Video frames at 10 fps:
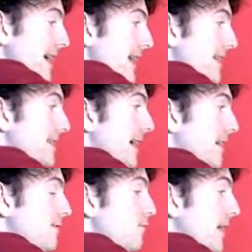
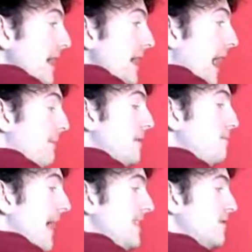because we have
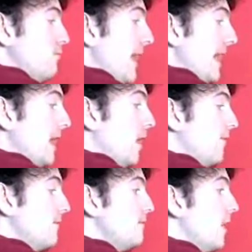the best way
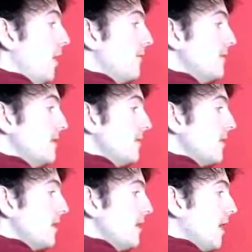of
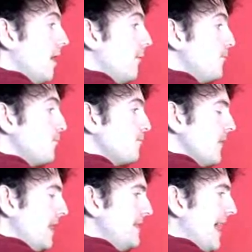you know,
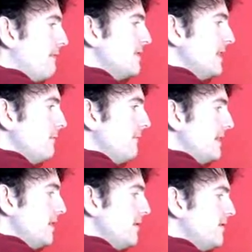announcing
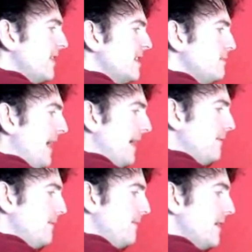when you to
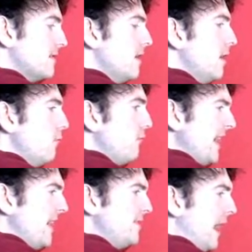expect things.
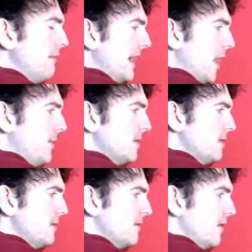We don't like Papa
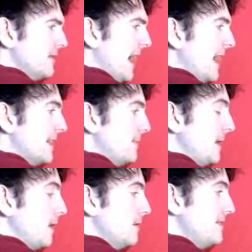Sula Resort say it's
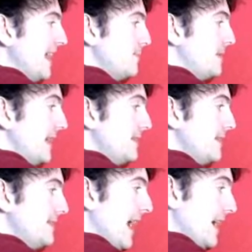going to be on this
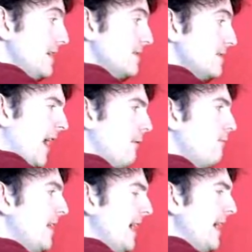particular date.
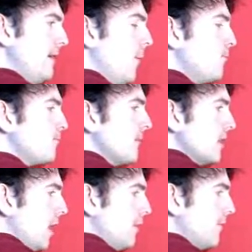We
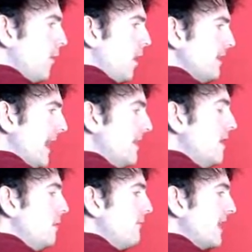go for, okay,
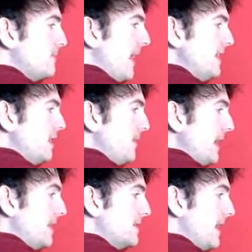we expect it to
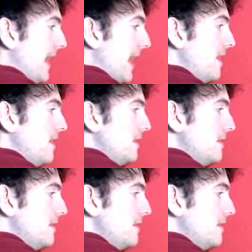be in, say,